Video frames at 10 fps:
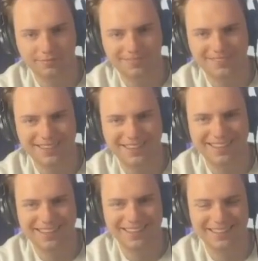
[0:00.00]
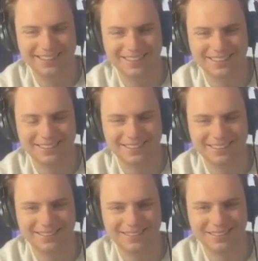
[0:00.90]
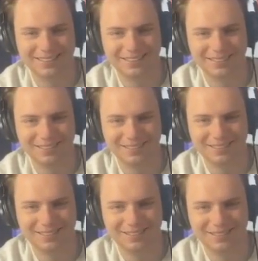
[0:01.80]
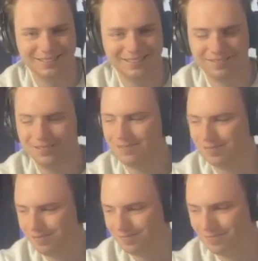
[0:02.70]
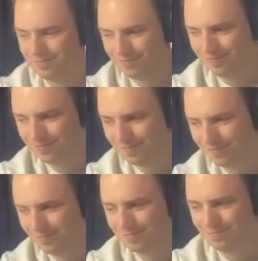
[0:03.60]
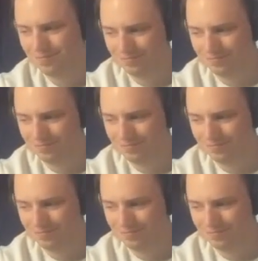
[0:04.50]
This person isn't speaking.